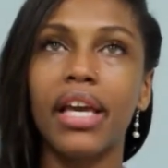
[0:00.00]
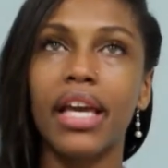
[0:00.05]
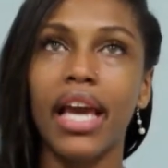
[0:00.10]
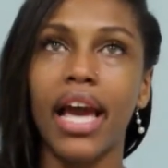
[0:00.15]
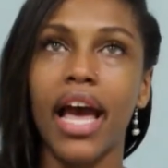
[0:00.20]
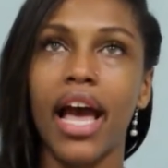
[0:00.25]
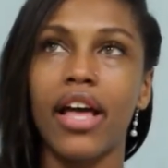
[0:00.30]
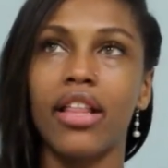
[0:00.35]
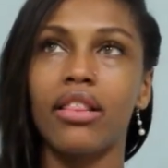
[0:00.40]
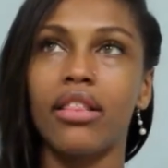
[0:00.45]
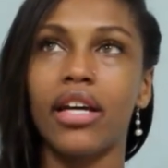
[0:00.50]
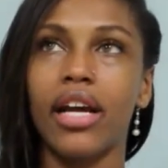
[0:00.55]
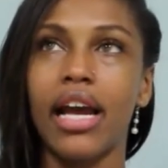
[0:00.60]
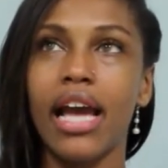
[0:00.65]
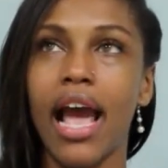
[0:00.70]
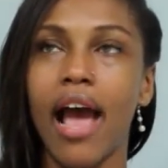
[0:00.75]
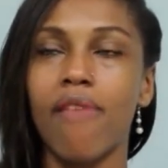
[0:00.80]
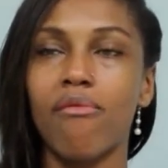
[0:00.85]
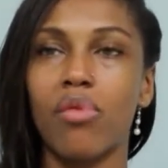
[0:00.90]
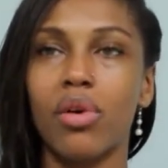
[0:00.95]
But yeah,
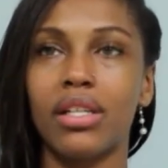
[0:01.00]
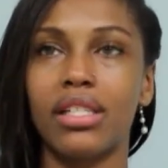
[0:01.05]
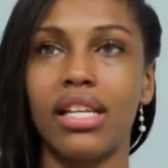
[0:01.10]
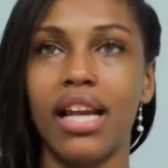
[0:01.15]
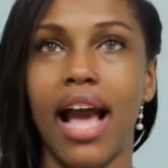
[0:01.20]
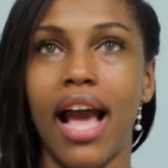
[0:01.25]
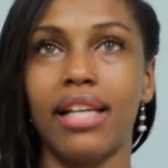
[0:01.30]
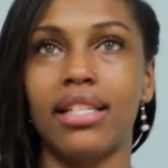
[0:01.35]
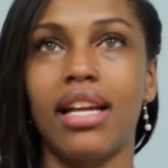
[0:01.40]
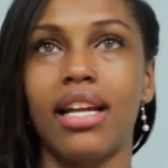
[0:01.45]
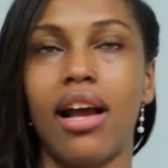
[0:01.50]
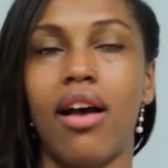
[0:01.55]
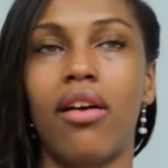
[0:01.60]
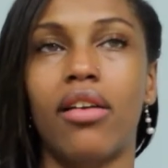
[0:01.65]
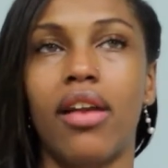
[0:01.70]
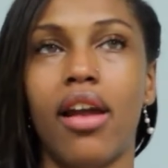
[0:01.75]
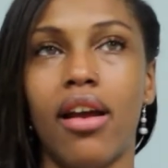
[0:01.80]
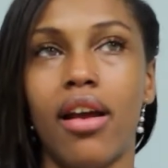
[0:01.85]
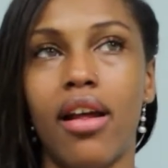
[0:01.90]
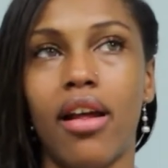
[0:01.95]
they have more snacks
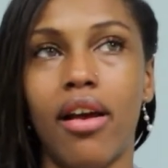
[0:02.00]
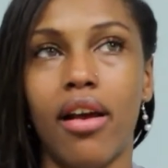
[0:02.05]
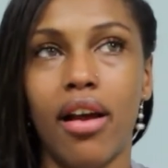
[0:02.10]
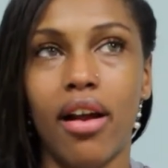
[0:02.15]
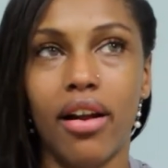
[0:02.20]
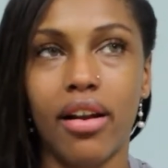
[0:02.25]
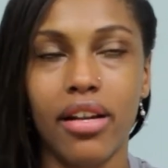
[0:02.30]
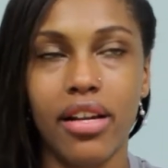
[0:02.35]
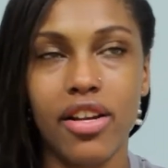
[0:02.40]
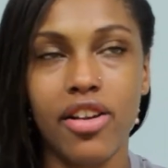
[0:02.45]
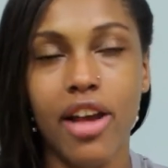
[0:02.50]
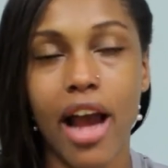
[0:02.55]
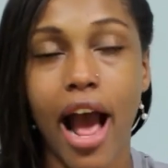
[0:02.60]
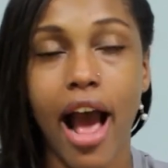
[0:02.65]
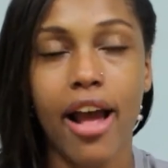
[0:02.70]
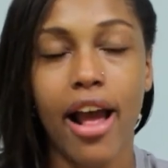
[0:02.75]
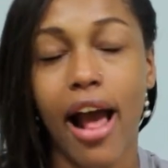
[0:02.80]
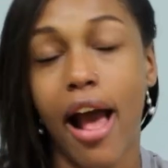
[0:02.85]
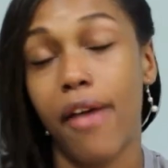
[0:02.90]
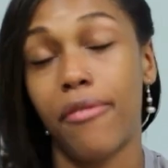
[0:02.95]
now that
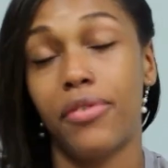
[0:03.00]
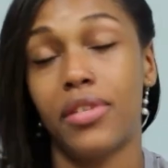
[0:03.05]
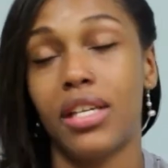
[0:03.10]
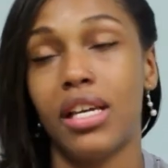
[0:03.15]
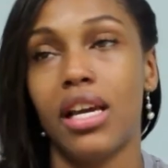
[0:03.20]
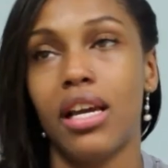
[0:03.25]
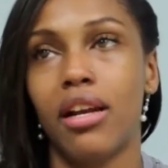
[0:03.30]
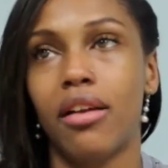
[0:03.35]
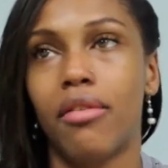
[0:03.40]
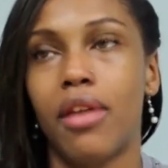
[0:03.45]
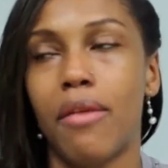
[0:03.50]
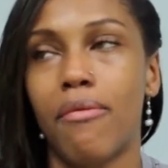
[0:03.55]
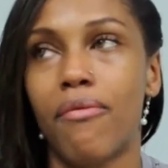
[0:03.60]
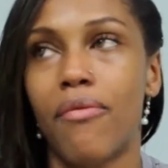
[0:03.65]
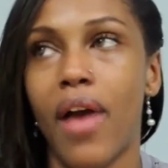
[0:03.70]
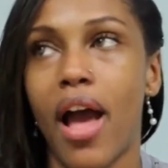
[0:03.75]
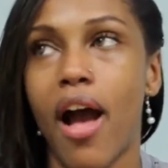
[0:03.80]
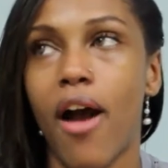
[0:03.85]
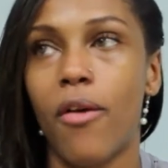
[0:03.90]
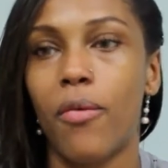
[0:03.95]
I've seen
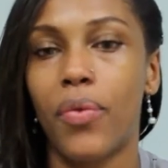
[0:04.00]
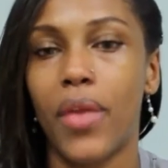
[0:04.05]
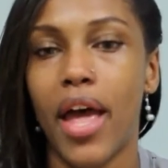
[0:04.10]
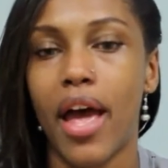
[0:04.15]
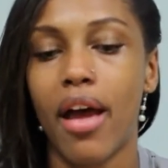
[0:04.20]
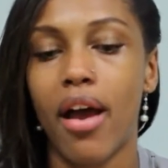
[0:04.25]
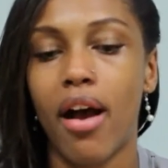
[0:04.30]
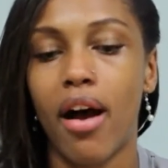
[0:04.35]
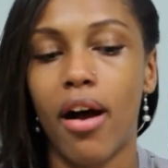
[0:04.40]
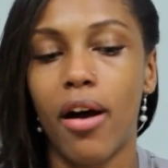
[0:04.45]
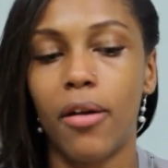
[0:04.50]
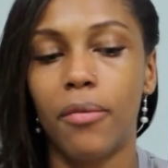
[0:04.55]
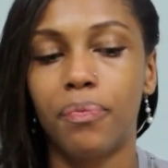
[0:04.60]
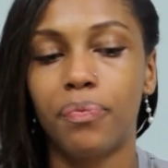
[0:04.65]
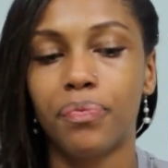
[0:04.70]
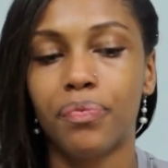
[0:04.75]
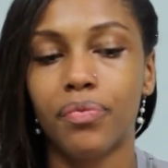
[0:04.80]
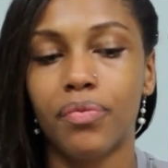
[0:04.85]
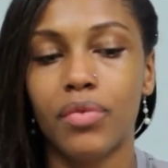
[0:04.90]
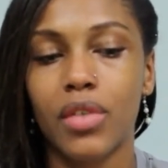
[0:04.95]
and found that,
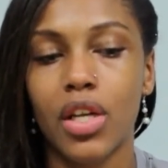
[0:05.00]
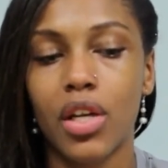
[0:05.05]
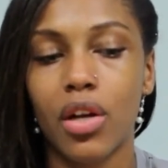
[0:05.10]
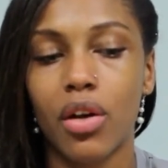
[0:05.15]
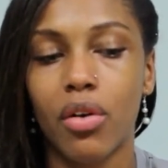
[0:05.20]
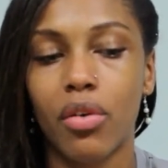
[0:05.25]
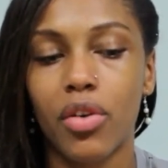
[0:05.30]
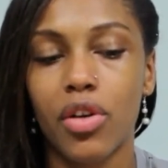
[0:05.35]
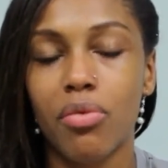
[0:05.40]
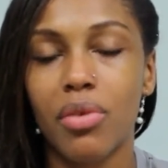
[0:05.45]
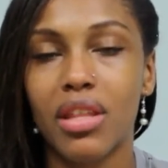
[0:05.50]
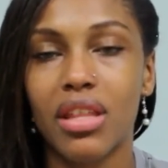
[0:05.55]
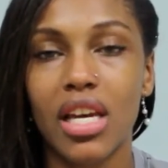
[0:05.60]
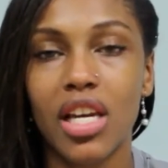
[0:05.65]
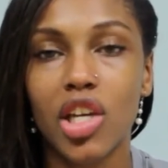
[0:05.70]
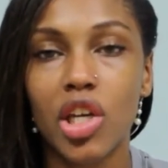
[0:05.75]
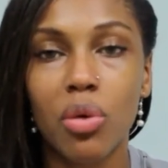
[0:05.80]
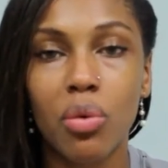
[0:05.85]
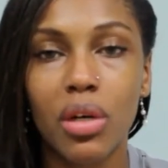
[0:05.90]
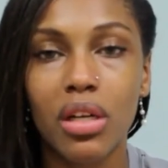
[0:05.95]
you know, you would
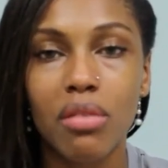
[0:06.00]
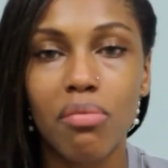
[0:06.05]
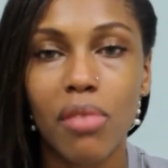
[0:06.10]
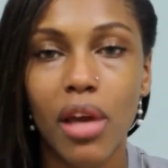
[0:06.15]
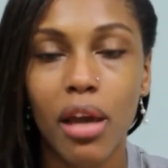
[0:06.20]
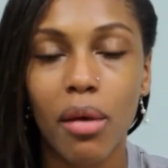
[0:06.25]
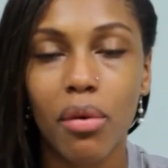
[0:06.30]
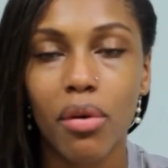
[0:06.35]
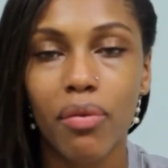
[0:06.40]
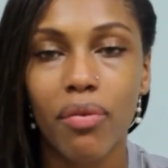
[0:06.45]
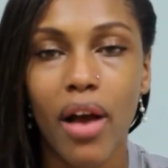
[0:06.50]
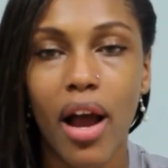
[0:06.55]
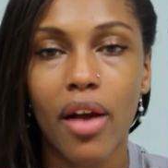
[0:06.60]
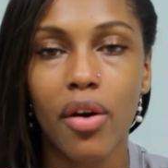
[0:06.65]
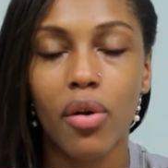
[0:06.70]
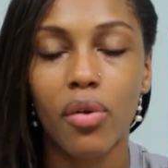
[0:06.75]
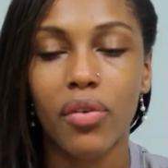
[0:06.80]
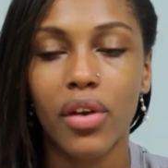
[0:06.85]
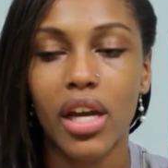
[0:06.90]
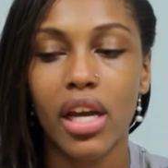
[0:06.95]
think you wouldn't be able to
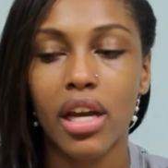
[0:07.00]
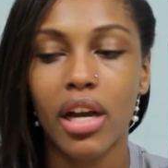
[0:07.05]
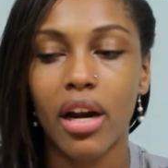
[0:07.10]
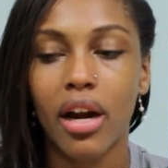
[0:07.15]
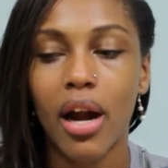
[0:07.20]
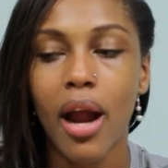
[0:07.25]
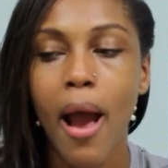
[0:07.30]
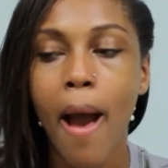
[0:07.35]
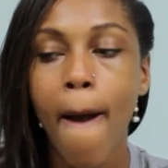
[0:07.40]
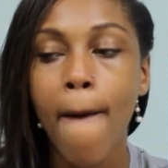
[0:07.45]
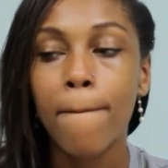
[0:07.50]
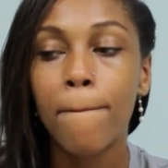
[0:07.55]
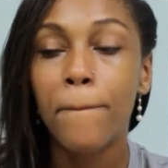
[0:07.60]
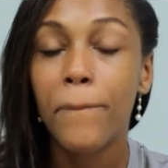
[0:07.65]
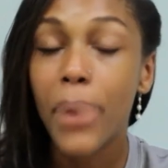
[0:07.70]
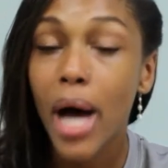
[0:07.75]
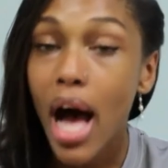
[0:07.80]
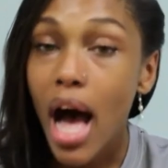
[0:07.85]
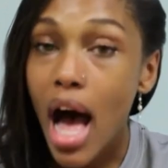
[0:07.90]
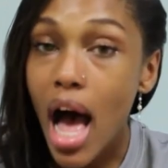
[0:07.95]
find over here.
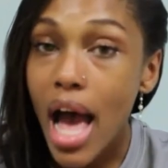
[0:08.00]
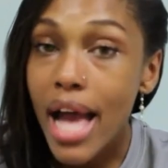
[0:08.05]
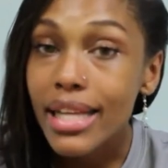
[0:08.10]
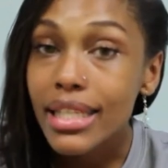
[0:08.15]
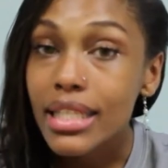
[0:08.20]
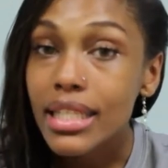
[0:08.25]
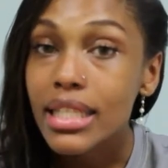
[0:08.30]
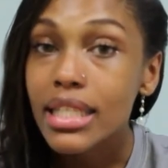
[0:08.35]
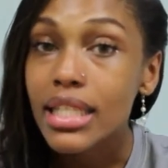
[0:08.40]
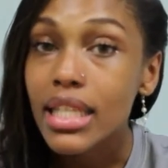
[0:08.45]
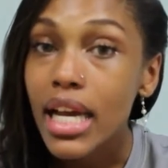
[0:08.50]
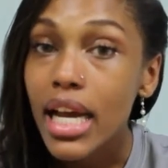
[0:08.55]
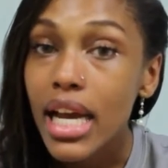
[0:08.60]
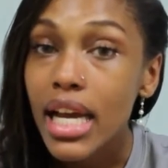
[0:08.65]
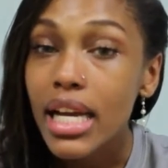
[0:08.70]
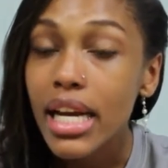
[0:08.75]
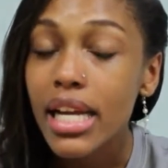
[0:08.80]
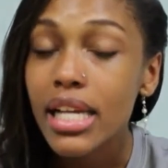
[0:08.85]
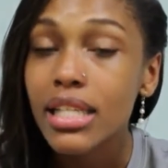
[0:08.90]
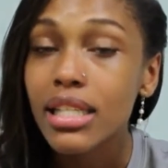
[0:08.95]
But
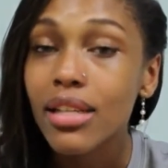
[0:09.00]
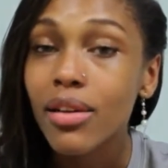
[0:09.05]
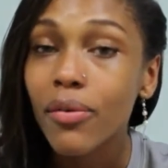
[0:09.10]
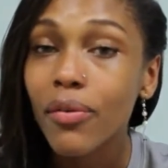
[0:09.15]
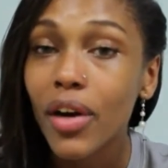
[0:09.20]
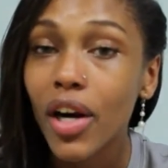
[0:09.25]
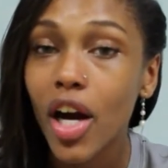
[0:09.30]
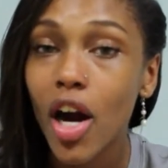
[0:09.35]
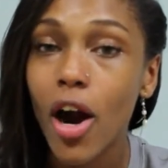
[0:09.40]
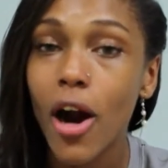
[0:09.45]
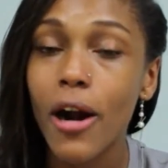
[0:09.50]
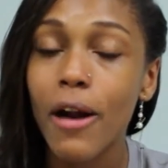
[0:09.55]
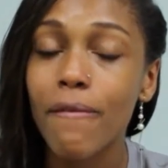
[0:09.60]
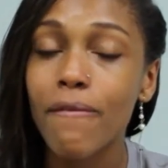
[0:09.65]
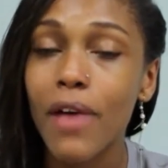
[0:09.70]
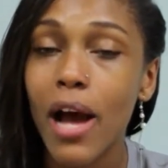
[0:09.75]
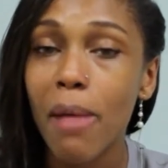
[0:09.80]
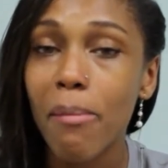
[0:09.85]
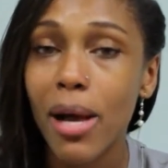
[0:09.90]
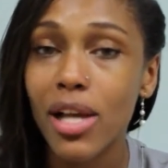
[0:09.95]
it is still very hard
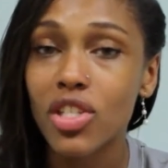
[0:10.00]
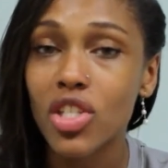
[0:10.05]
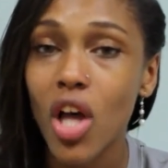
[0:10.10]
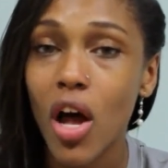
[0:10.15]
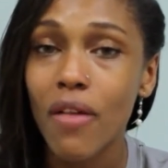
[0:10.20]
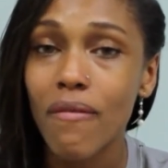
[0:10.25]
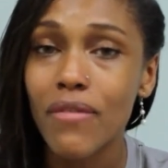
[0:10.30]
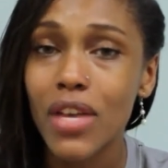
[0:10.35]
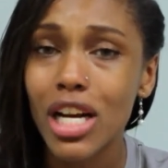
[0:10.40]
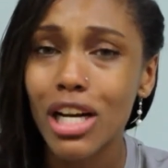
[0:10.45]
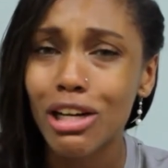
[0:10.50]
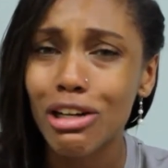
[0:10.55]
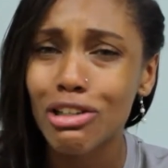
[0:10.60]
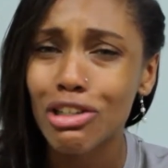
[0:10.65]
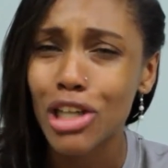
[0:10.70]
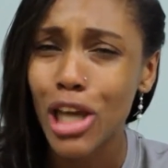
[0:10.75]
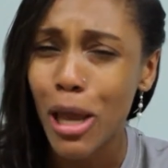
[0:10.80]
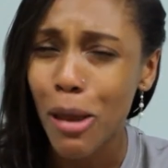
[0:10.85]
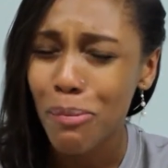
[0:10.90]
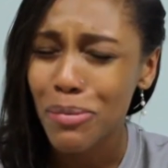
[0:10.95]
to find my salt and
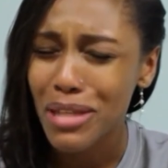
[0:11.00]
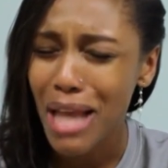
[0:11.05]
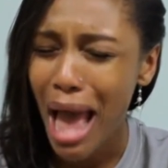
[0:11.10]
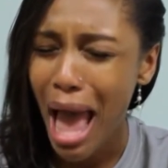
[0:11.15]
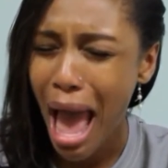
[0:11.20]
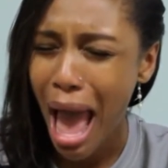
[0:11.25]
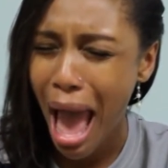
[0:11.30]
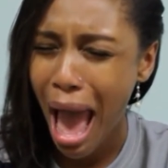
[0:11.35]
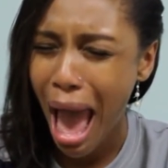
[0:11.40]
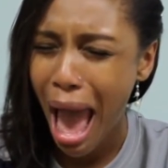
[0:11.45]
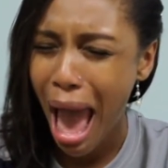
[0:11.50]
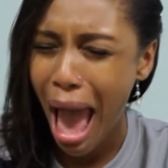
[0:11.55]
vinegar chips.